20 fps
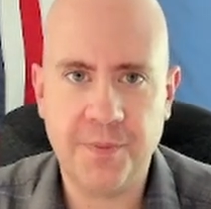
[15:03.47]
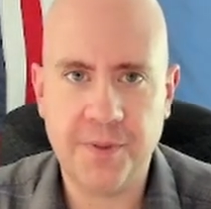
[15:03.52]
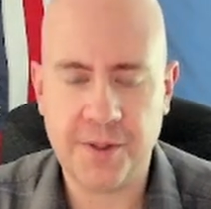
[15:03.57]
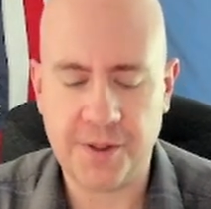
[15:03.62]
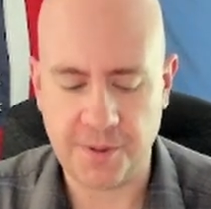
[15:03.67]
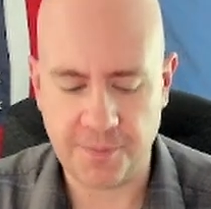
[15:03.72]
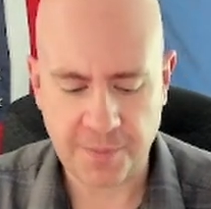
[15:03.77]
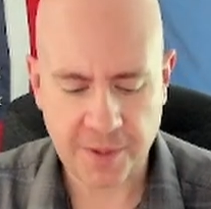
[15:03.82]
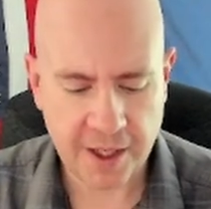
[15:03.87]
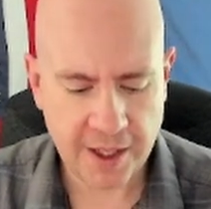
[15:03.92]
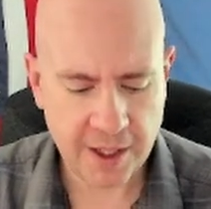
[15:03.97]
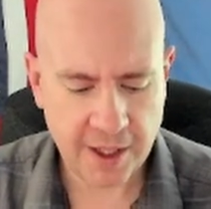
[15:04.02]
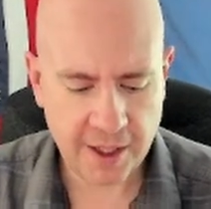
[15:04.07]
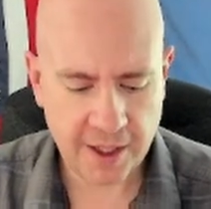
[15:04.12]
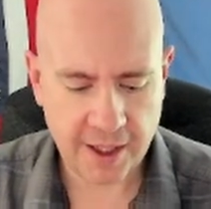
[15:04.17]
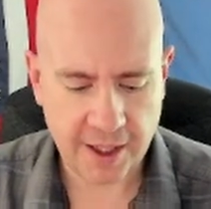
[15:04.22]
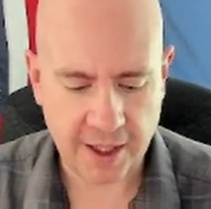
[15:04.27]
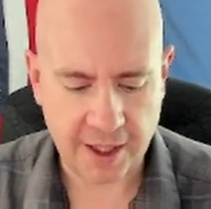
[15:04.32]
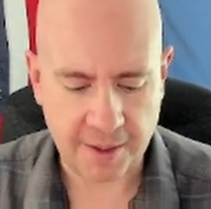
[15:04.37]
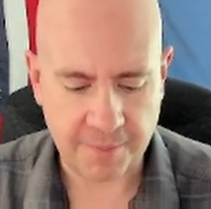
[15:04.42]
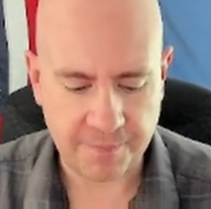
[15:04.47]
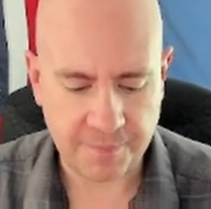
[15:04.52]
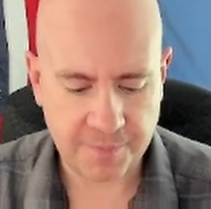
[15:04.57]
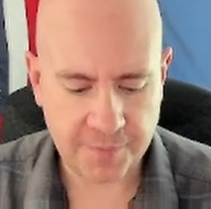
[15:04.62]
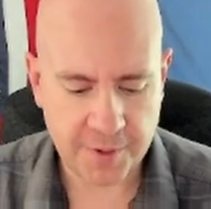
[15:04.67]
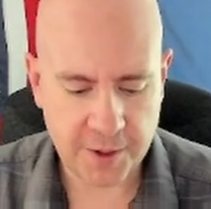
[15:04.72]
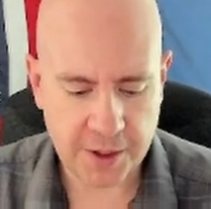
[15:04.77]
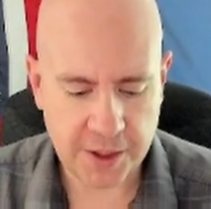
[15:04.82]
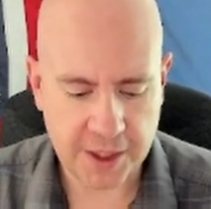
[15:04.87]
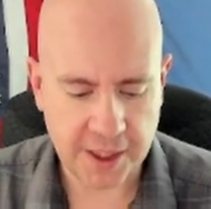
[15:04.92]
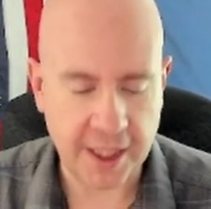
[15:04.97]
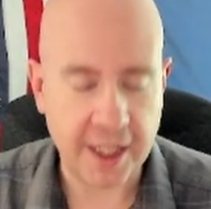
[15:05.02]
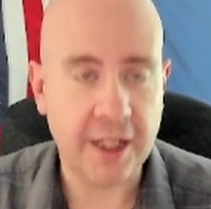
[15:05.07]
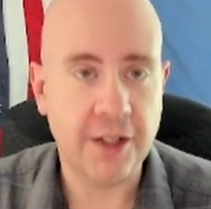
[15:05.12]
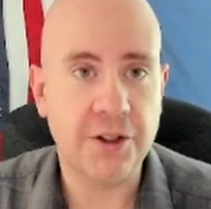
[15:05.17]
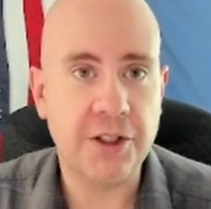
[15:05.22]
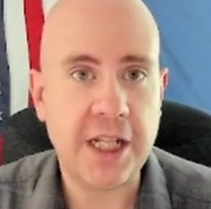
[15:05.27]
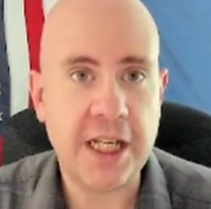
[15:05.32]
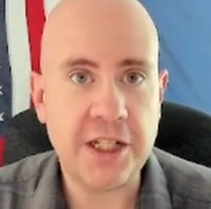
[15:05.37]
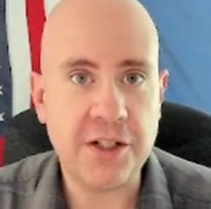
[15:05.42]
So to get a
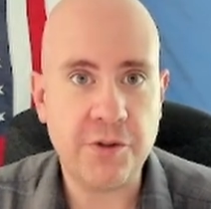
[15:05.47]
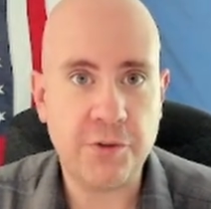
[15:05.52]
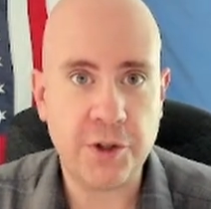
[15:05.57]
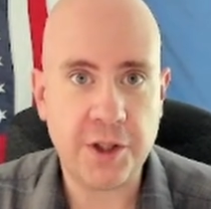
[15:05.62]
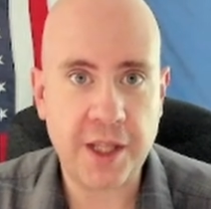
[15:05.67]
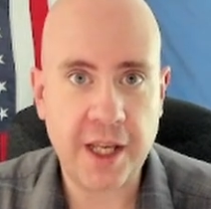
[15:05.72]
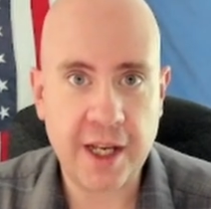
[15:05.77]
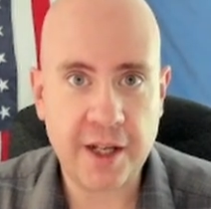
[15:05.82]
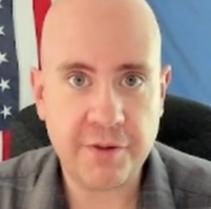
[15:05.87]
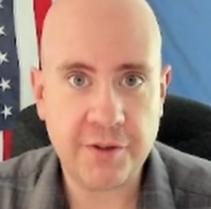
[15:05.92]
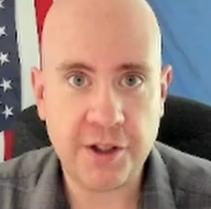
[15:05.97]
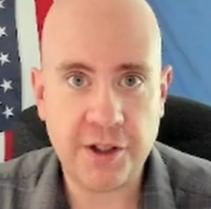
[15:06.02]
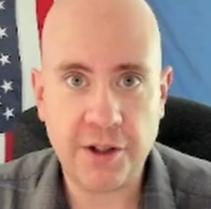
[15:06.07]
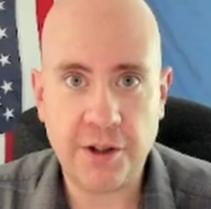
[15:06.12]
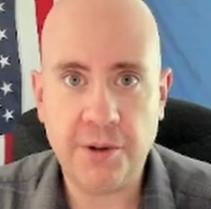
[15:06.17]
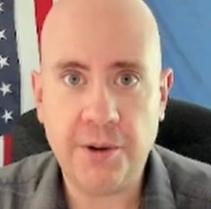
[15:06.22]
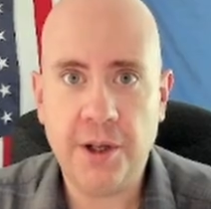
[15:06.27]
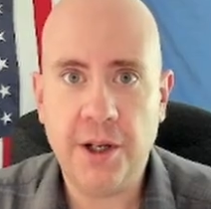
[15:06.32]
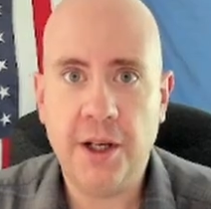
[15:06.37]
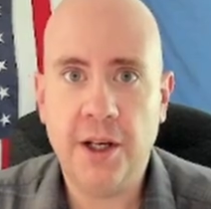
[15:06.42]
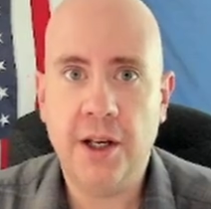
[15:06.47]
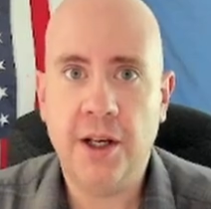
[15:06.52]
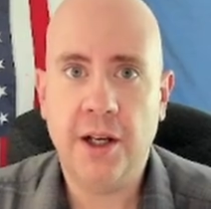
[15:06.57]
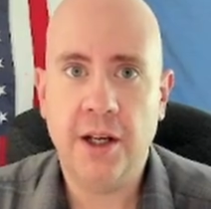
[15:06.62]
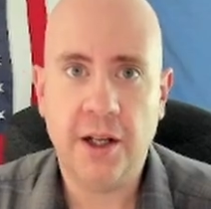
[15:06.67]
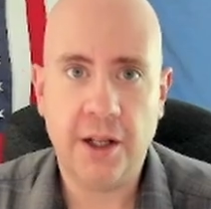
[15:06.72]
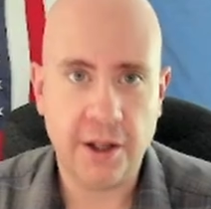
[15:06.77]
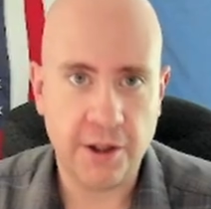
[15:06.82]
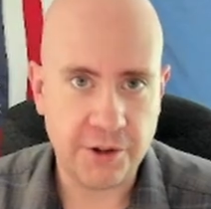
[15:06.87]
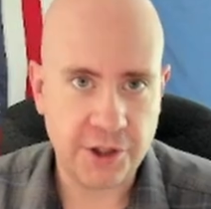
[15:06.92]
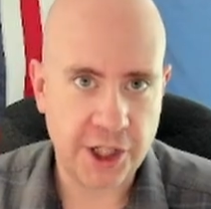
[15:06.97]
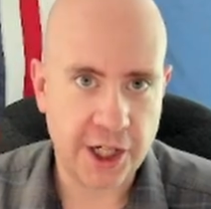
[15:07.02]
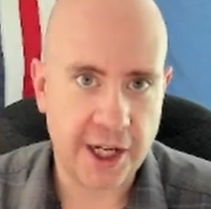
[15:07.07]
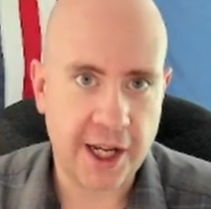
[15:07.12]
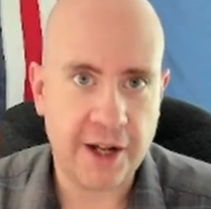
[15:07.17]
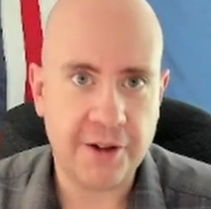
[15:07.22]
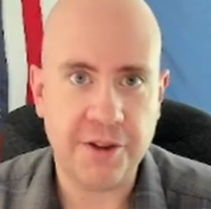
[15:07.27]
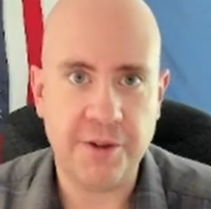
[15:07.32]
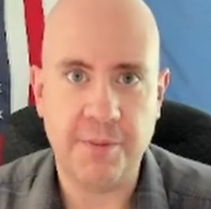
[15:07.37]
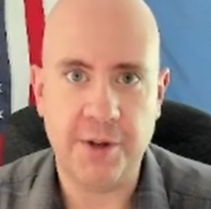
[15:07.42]
little taste of what they have to do, go
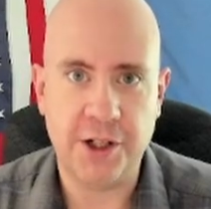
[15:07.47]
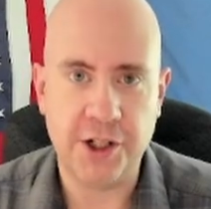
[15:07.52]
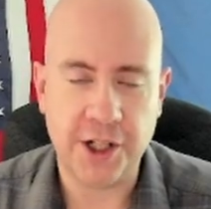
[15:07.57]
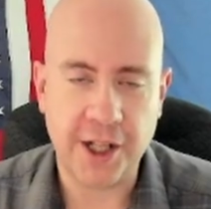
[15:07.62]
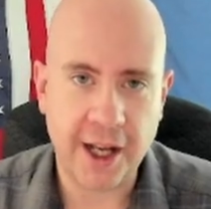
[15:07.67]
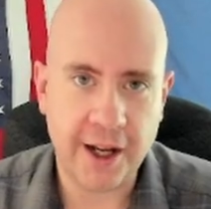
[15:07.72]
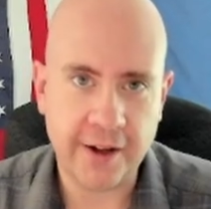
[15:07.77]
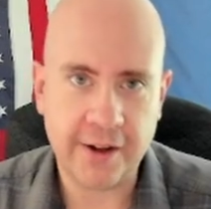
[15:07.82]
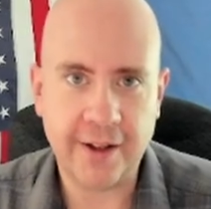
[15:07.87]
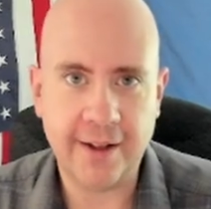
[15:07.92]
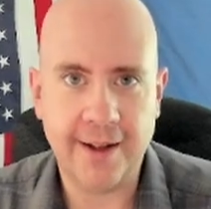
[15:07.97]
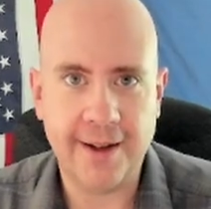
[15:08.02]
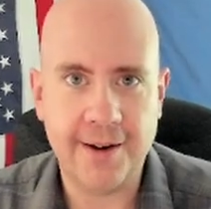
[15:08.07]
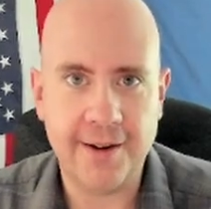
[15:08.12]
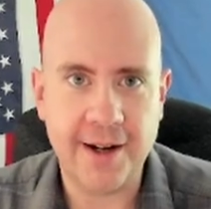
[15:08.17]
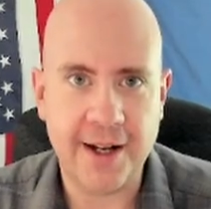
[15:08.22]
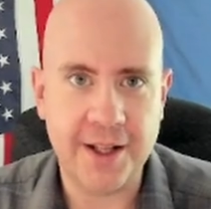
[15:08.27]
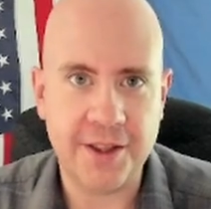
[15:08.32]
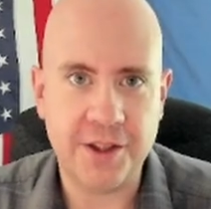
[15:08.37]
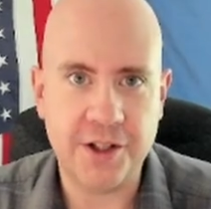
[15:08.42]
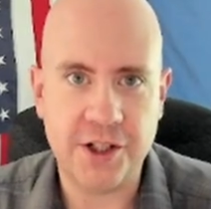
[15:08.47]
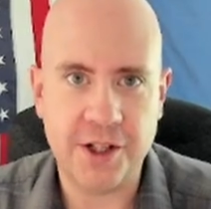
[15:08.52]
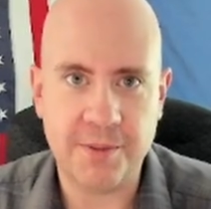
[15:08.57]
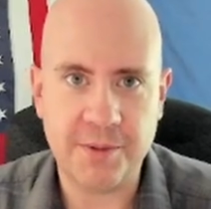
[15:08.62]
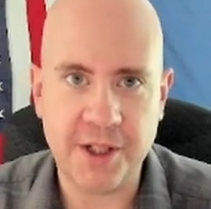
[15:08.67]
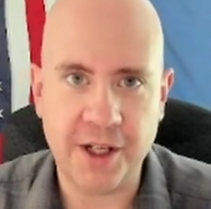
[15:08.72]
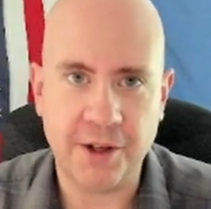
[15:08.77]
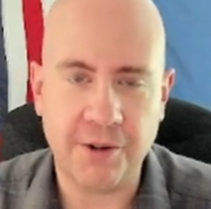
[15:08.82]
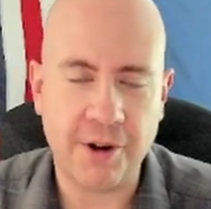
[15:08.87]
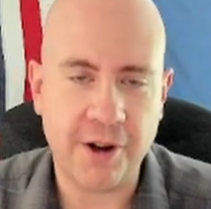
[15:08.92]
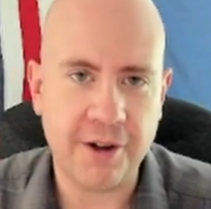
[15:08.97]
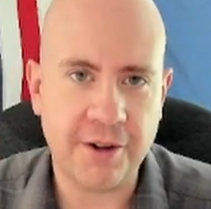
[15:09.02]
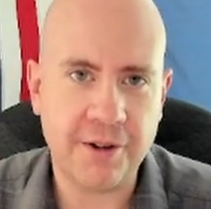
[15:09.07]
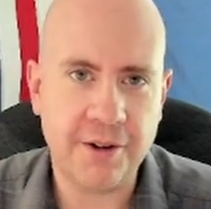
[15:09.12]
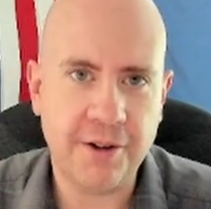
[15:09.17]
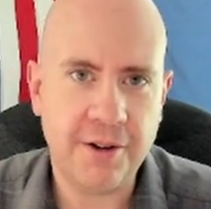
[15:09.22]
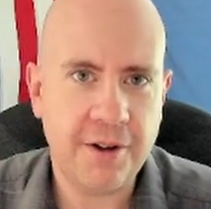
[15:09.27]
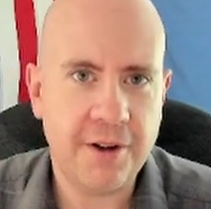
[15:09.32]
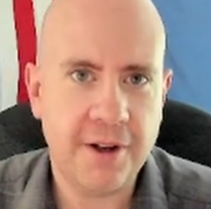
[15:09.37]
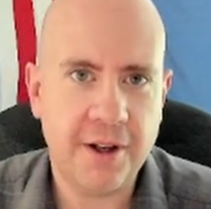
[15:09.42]
check out the budget calculator at the Gem State
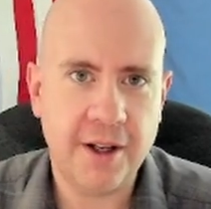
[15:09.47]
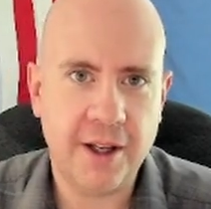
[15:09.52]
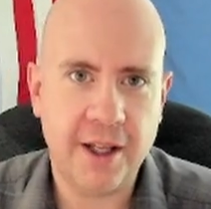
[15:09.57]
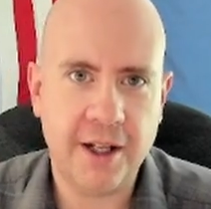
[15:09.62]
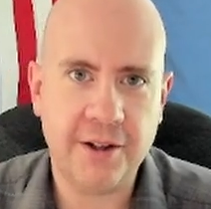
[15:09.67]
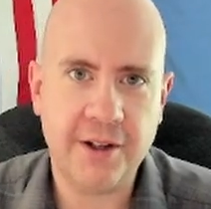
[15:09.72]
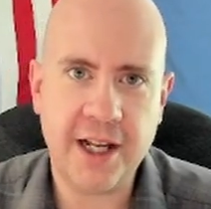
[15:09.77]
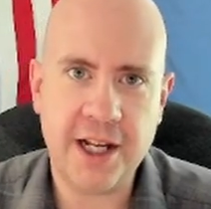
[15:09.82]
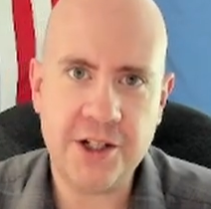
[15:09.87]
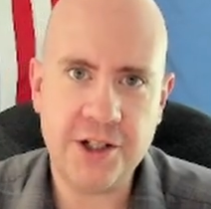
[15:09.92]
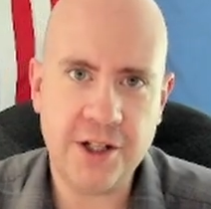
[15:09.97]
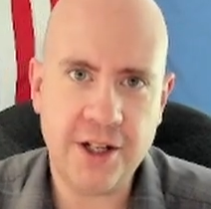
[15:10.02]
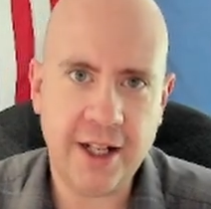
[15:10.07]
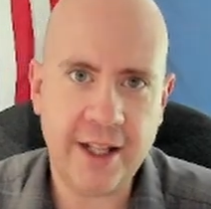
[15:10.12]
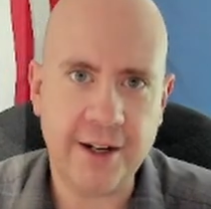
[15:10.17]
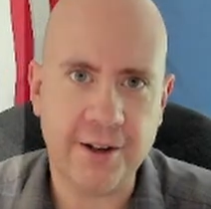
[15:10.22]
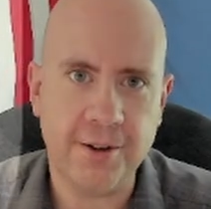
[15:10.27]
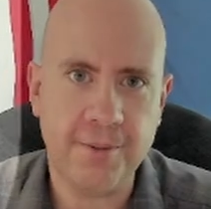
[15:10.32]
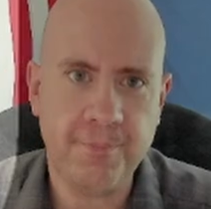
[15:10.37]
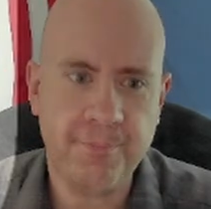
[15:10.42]
Chronicle, and I'll catch you later.